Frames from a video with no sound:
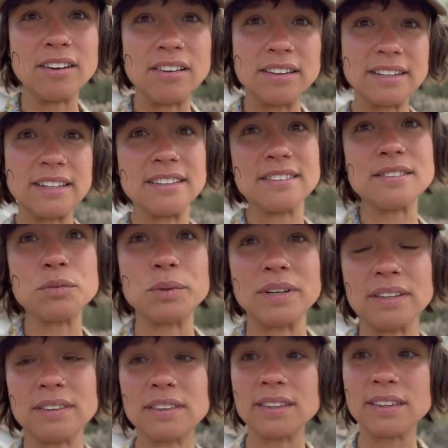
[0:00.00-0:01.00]
honest
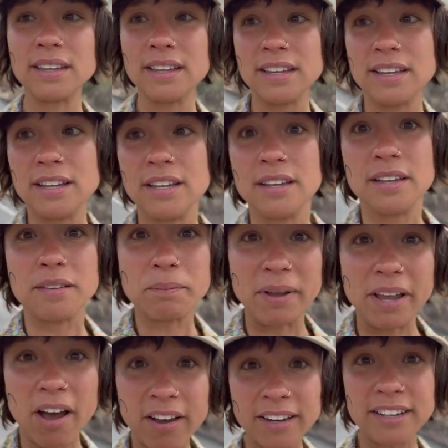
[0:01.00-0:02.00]
with my
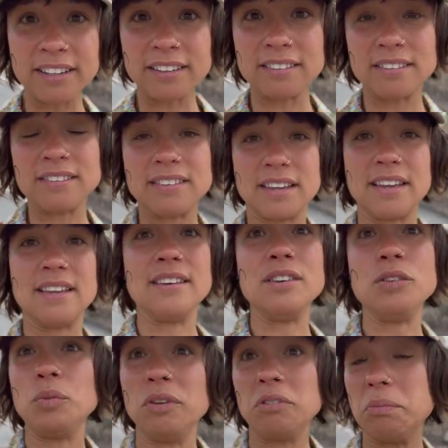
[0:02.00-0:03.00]
audience
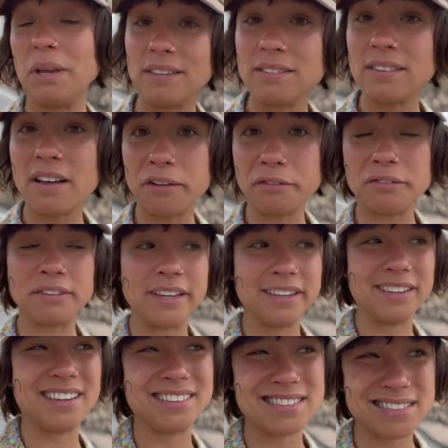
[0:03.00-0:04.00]
and with myself,
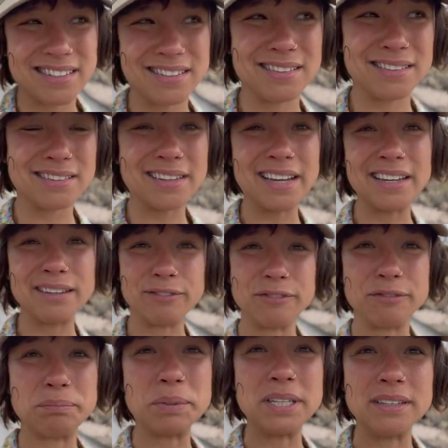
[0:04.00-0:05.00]
and that's kind
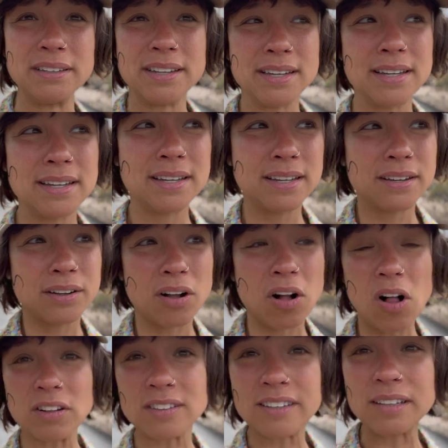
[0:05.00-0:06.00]
of been
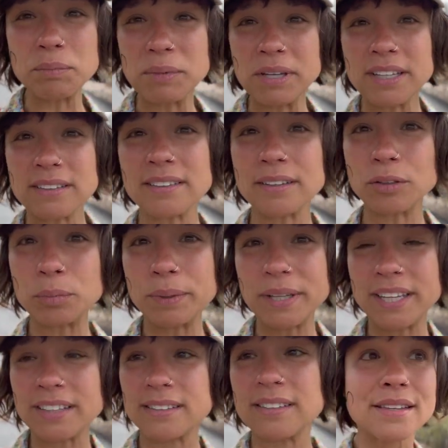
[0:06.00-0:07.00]
halting me a little
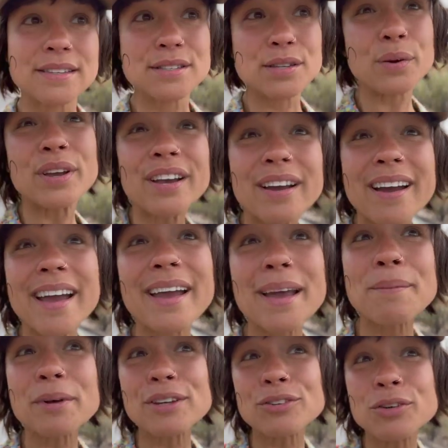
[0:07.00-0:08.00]
bit. So here I
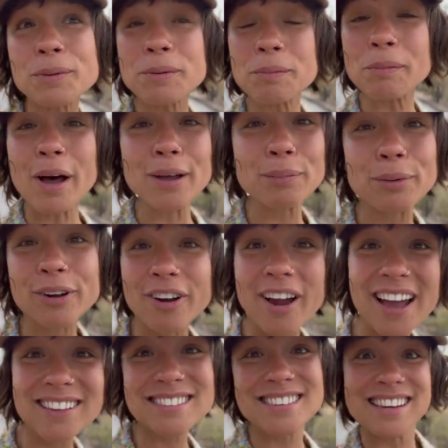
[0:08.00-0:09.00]
am on Tumamoc
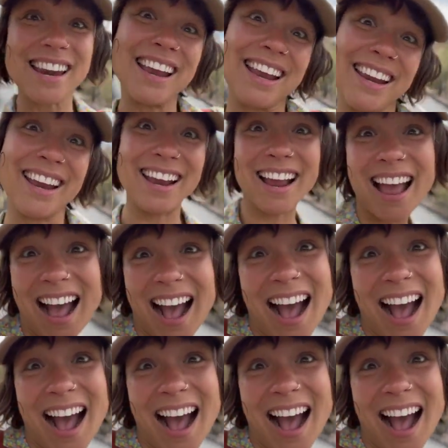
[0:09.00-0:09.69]
procrastinating.